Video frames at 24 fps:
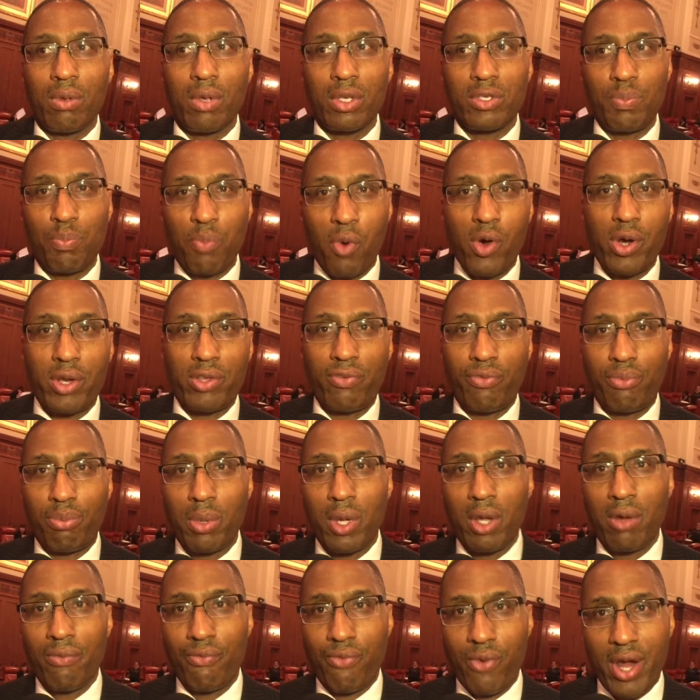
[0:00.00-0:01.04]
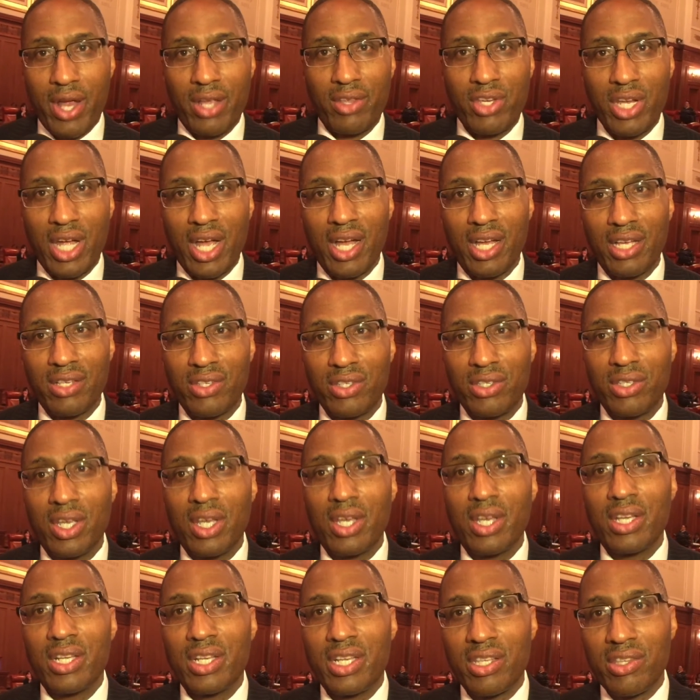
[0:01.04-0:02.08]
sports franchises
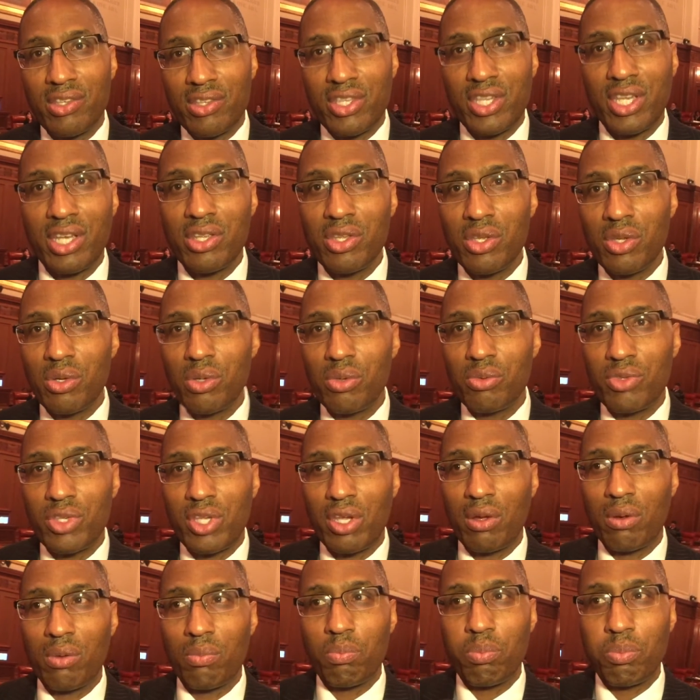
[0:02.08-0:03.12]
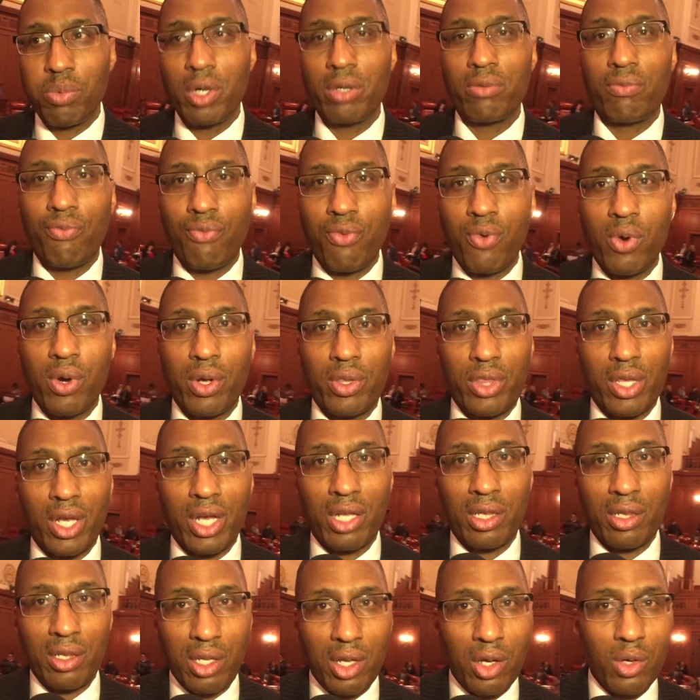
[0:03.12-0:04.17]
continue to put forth
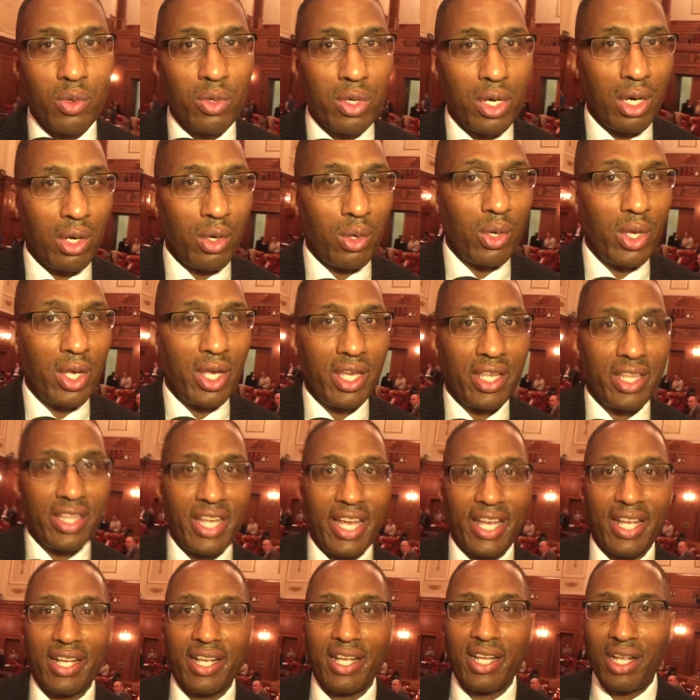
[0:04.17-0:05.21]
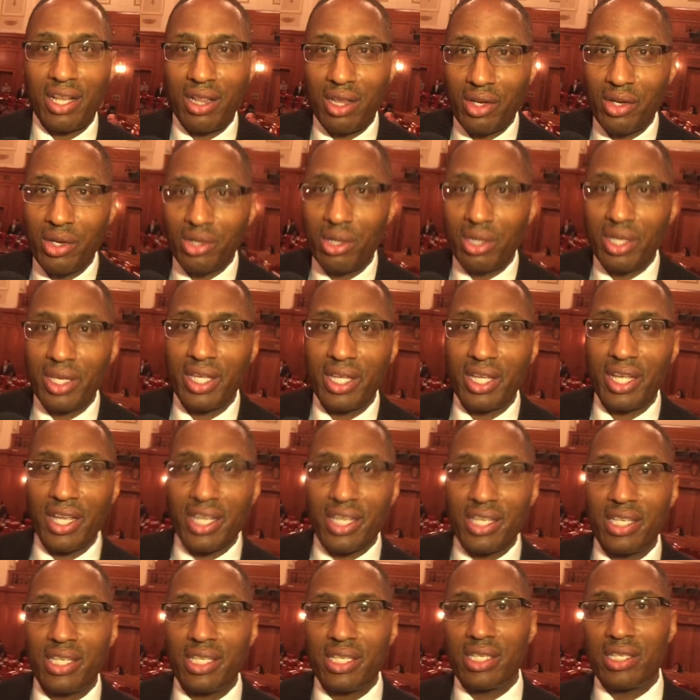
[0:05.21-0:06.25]
a logo that clearly
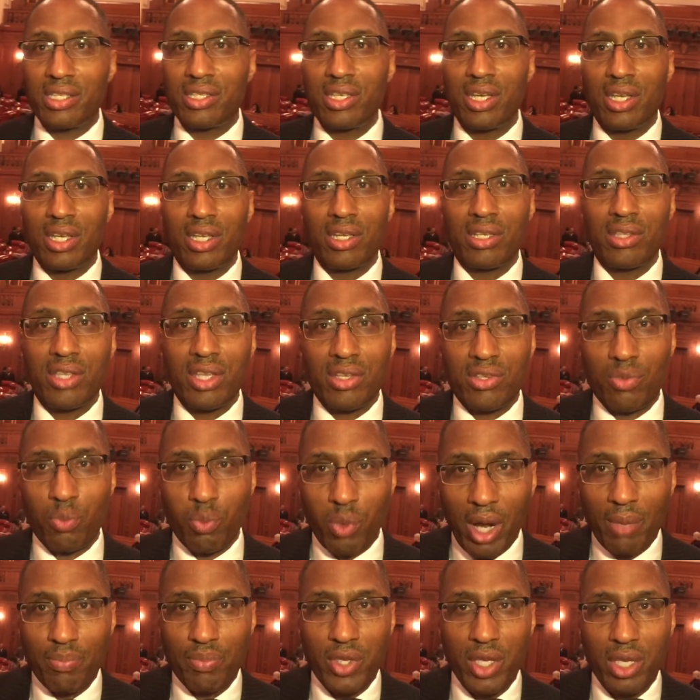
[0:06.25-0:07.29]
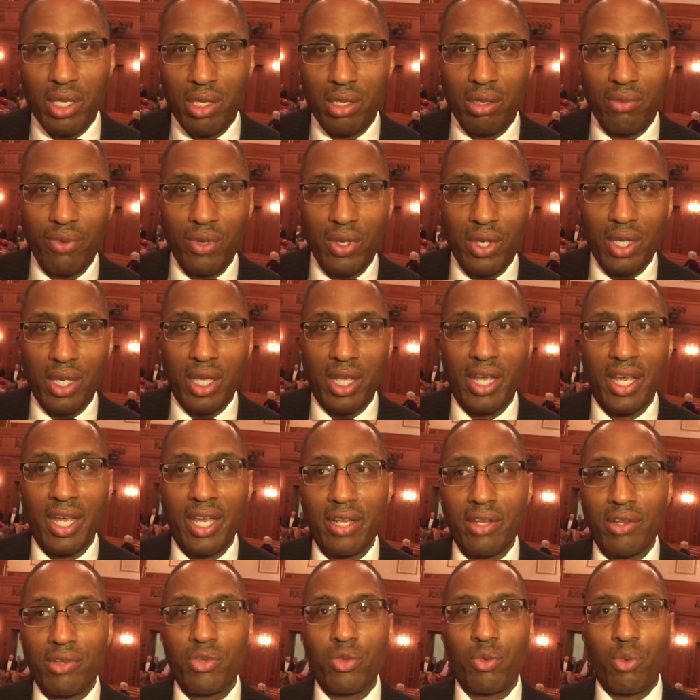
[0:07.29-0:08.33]
is disruptive
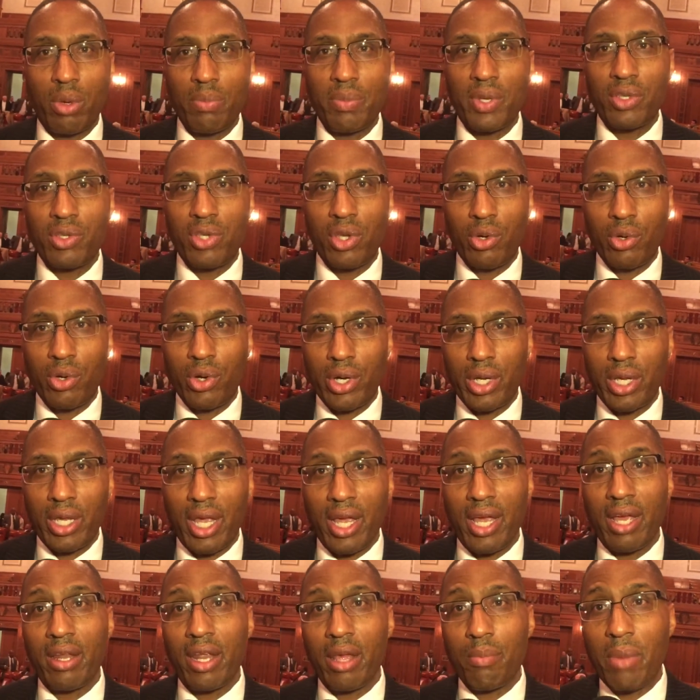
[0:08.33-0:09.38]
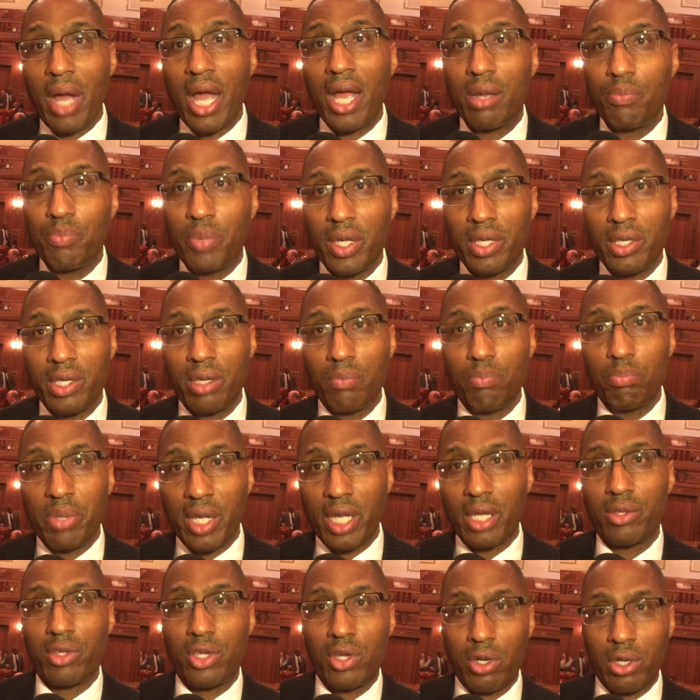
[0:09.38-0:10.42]
and discriminatory and in my opinion
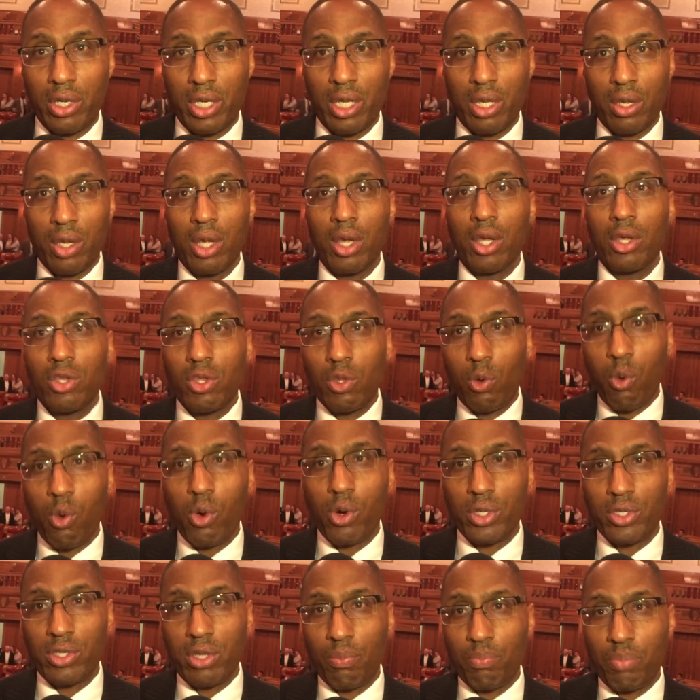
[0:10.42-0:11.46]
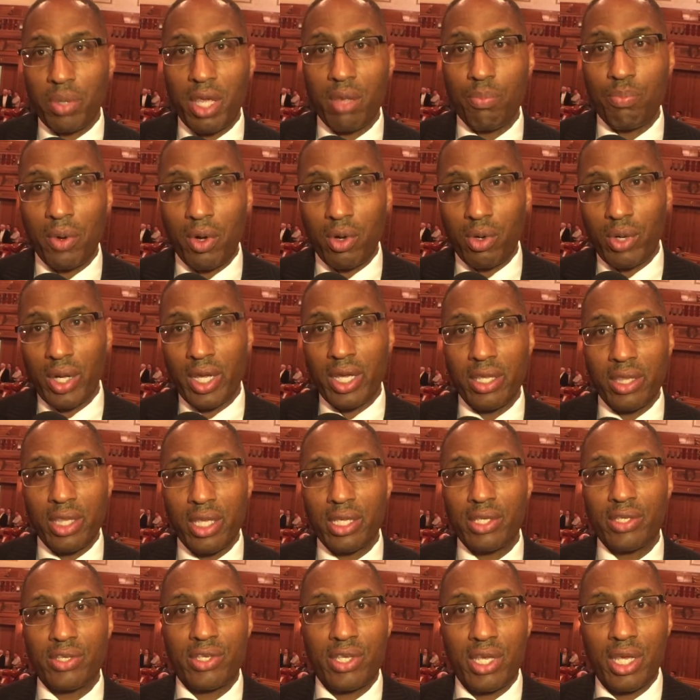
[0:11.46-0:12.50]
bigotry towards the people in
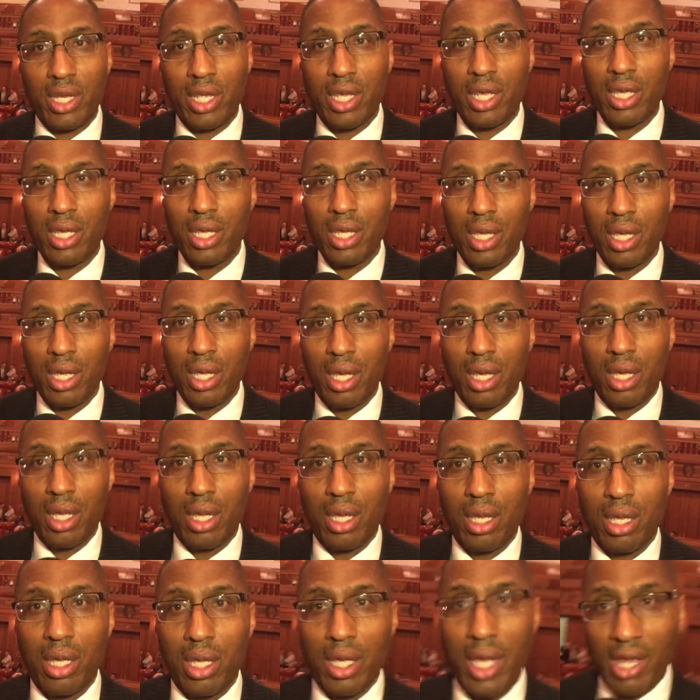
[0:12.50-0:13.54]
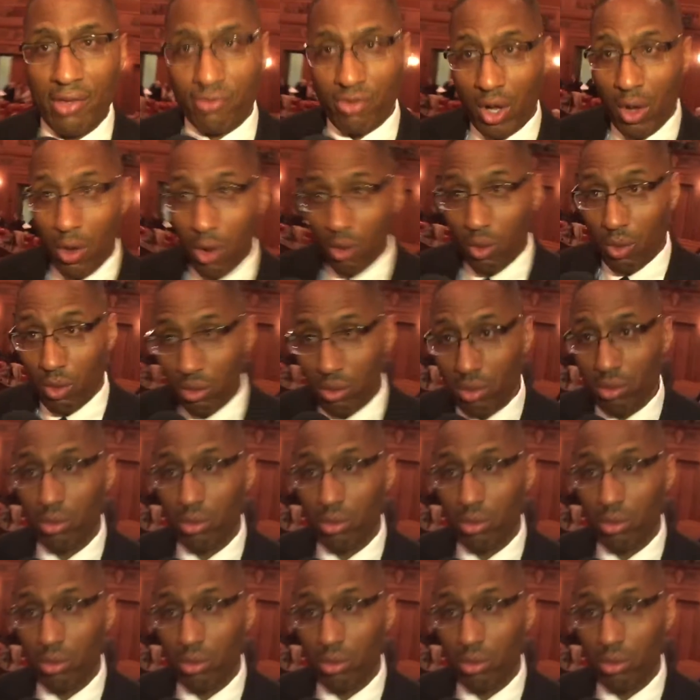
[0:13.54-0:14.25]
this city as a whole